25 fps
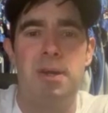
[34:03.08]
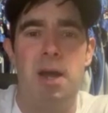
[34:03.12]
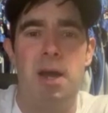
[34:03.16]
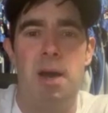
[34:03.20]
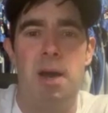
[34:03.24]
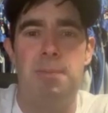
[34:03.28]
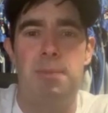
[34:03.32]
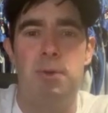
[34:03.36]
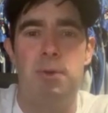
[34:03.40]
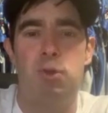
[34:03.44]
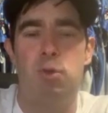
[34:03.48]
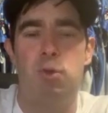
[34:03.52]

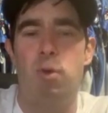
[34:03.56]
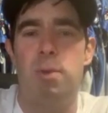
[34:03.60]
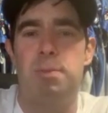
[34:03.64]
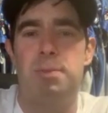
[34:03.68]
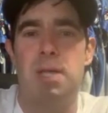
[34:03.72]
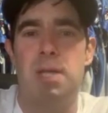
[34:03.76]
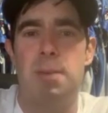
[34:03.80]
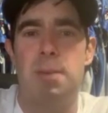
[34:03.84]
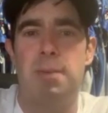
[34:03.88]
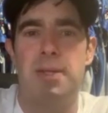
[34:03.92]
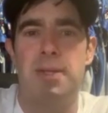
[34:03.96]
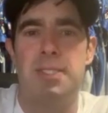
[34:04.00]
I built the
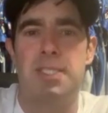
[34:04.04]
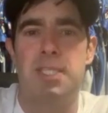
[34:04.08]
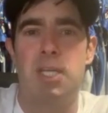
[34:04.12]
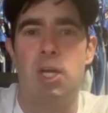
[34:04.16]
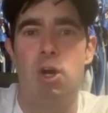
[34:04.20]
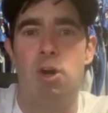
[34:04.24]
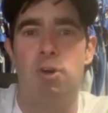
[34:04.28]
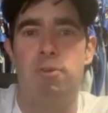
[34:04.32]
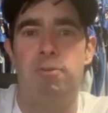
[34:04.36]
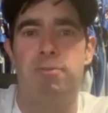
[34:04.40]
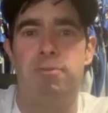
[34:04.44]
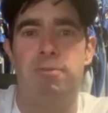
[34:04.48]
website
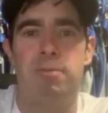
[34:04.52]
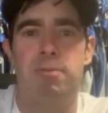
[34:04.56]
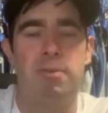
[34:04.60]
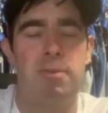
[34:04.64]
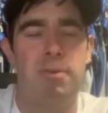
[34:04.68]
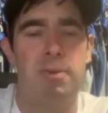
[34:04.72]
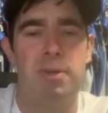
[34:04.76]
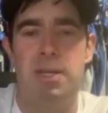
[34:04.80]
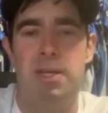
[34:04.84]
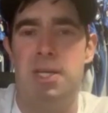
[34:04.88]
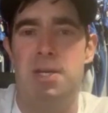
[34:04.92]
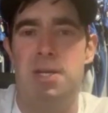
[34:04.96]
myself,
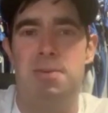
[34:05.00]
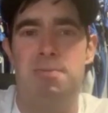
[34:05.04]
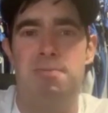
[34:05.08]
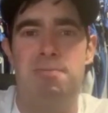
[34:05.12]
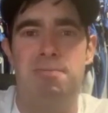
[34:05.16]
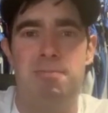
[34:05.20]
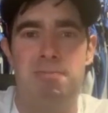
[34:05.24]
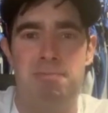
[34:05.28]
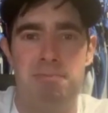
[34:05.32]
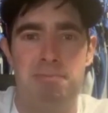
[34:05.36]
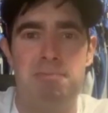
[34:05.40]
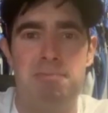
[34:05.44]
and
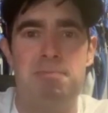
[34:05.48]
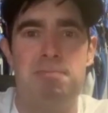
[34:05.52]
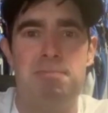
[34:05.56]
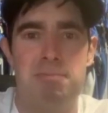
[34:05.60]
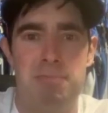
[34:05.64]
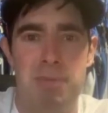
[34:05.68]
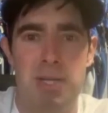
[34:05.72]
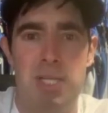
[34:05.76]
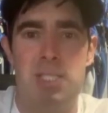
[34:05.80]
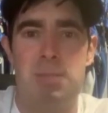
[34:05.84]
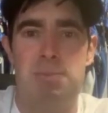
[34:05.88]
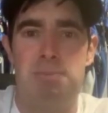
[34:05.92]

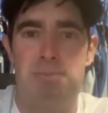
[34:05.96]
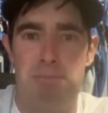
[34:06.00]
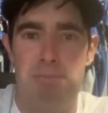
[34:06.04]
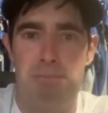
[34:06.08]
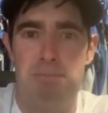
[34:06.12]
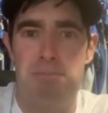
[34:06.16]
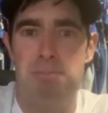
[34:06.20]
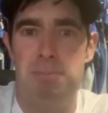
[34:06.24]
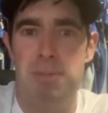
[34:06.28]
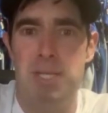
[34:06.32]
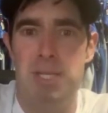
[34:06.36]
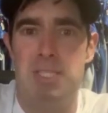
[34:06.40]
it's
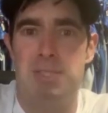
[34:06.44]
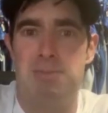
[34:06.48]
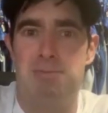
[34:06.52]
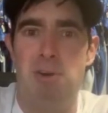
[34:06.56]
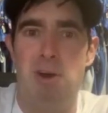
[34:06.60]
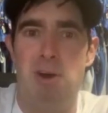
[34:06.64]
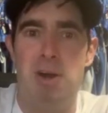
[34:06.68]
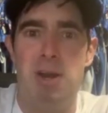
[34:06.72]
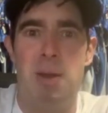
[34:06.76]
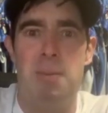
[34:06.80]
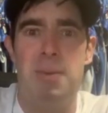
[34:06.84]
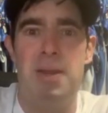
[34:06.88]

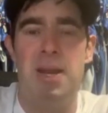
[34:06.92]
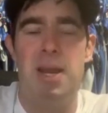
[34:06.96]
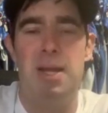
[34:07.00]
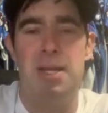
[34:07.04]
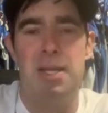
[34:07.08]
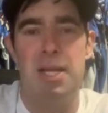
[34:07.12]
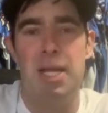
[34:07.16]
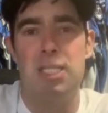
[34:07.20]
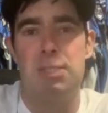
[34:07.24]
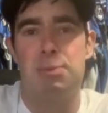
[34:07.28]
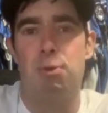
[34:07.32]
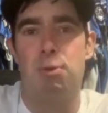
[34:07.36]
fun. I mean,
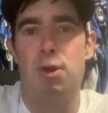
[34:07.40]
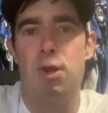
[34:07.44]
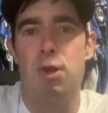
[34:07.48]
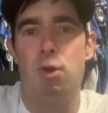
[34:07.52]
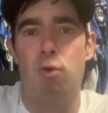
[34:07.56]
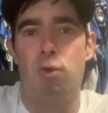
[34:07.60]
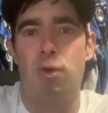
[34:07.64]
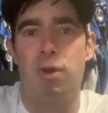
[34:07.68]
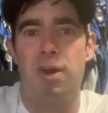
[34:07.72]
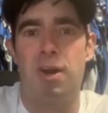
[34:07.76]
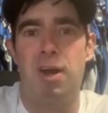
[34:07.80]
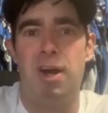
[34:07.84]
it's pretty
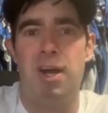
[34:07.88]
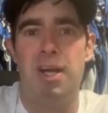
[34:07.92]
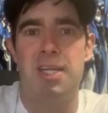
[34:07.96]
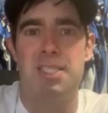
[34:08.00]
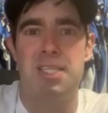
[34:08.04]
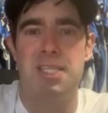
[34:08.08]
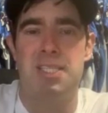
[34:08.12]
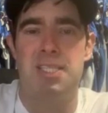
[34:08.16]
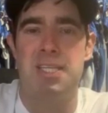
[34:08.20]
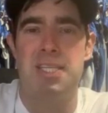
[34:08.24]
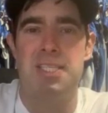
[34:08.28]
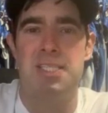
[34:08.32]

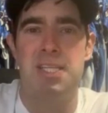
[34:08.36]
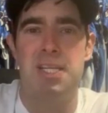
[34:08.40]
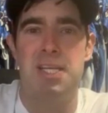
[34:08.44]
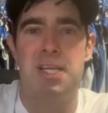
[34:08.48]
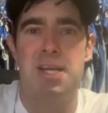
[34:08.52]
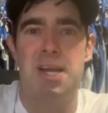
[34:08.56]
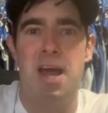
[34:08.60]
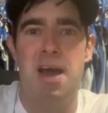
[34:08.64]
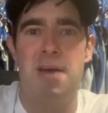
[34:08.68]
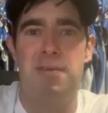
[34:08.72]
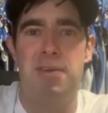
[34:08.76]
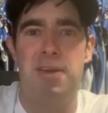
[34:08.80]
organized. It's easy
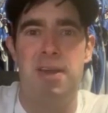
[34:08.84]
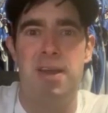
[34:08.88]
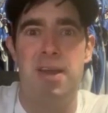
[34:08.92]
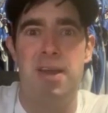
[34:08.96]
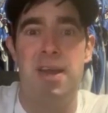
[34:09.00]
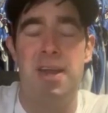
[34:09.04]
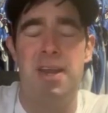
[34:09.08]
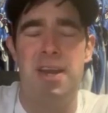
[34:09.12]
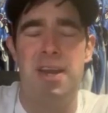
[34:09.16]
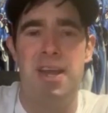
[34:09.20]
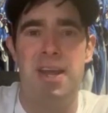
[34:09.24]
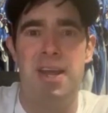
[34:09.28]
to
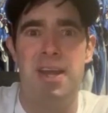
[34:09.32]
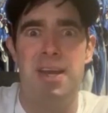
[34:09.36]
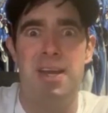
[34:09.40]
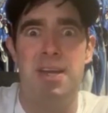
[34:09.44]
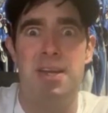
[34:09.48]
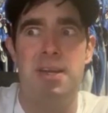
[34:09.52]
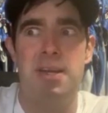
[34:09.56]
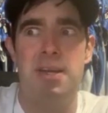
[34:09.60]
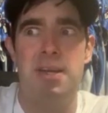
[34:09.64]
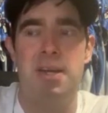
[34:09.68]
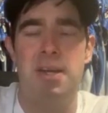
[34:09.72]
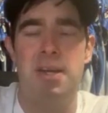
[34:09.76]
navigate,
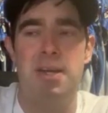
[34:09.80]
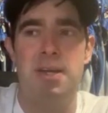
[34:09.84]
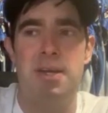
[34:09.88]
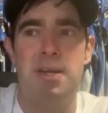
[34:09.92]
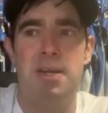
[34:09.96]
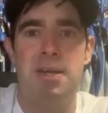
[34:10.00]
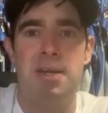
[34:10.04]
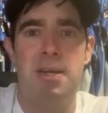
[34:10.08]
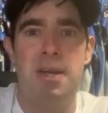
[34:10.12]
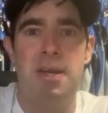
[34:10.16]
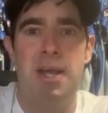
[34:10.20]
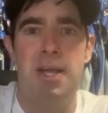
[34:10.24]
and
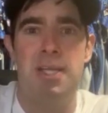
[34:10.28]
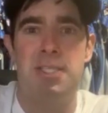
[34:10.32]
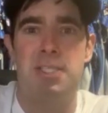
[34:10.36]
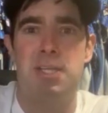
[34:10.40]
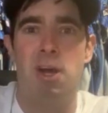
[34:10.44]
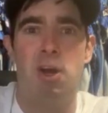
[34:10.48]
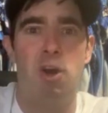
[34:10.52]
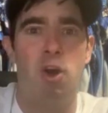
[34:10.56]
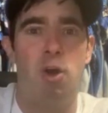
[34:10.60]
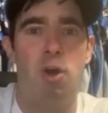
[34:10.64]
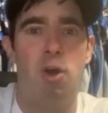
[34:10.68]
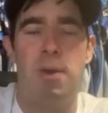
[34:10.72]
it's
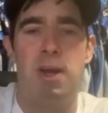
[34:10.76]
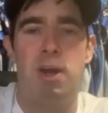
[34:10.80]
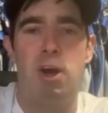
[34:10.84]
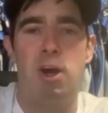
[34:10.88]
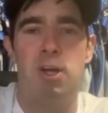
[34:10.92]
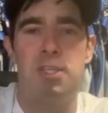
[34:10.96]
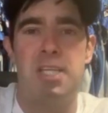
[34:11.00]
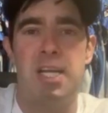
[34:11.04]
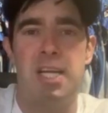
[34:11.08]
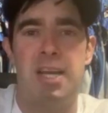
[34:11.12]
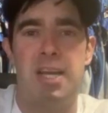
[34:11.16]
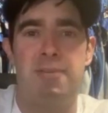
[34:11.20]
got all my
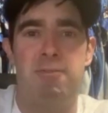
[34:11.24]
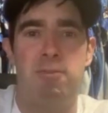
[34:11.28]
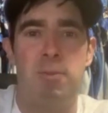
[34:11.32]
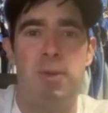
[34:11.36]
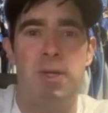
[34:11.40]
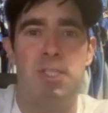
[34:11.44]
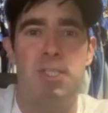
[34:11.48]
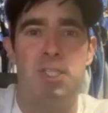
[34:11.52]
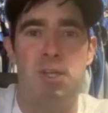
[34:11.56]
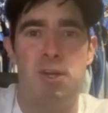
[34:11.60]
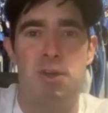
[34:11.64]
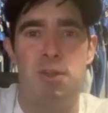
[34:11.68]
contact
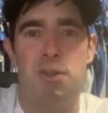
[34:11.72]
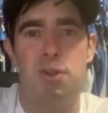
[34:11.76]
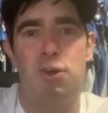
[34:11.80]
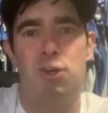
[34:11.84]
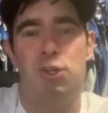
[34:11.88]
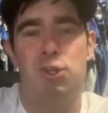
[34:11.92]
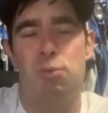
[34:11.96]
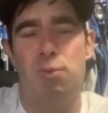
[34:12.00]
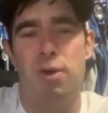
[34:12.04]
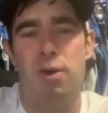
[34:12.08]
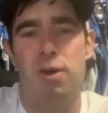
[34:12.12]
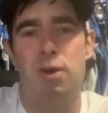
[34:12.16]
information on
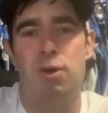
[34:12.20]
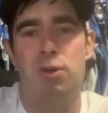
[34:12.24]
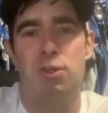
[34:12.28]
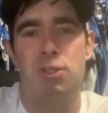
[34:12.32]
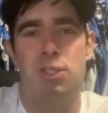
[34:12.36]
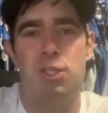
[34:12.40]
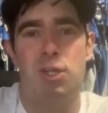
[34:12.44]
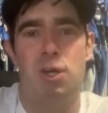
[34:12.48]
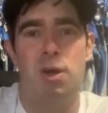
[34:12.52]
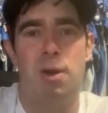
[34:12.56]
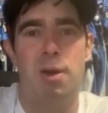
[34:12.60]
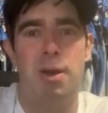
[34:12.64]
there as well.
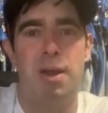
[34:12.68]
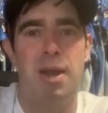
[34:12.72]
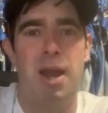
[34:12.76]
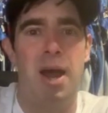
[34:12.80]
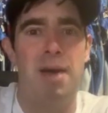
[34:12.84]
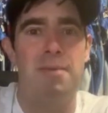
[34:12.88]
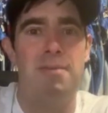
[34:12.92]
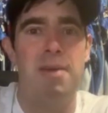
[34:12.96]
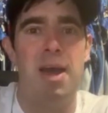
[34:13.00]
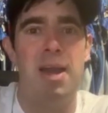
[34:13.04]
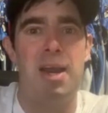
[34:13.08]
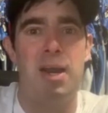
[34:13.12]
So,
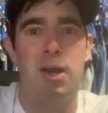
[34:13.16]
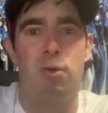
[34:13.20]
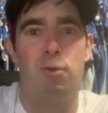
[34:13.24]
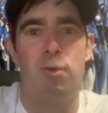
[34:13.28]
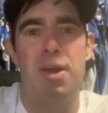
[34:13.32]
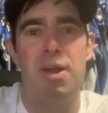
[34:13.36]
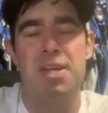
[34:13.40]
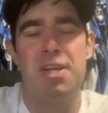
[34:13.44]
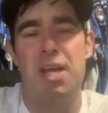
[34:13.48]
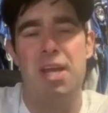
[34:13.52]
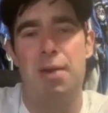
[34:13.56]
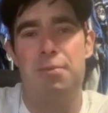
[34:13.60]
I've had a
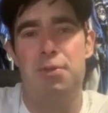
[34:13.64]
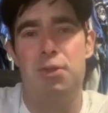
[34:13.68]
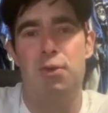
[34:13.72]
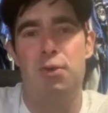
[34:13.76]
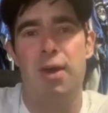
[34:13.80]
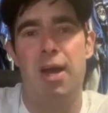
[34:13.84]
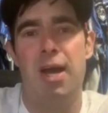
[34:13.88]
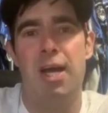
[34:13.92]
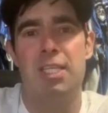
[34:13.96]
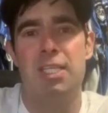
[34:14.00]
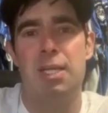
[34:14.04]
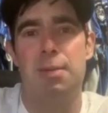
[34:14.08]
great time with
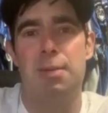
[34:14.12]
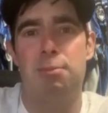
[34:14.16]
you guys.